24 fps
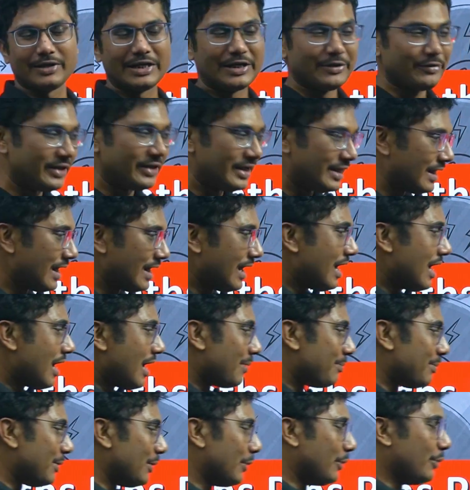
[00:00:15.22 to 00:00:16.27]
during
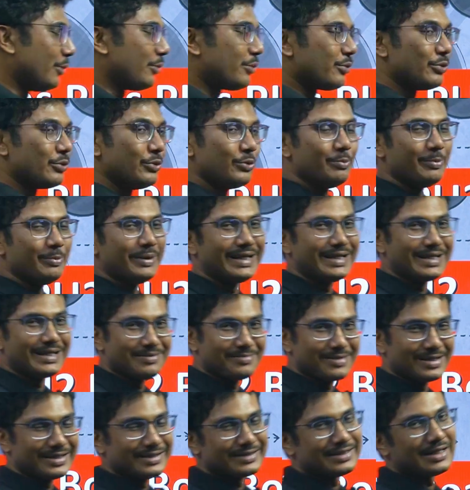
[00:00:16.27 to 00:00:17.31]
PU2
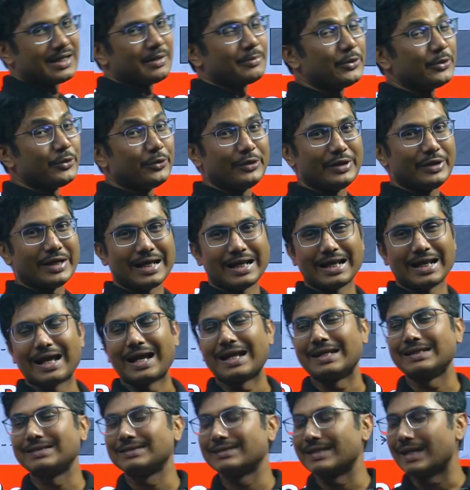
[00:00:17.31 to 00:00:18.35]
midterm exam you
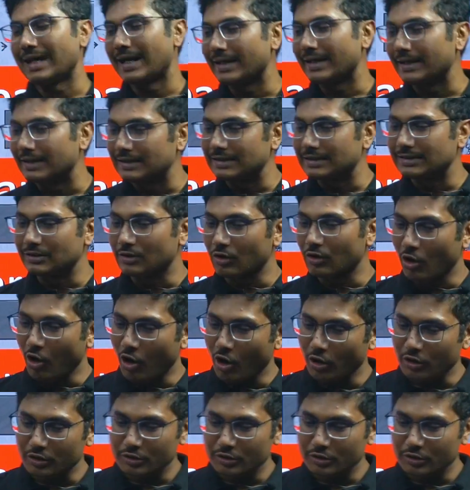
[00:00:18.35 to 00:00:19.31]
realize that it is not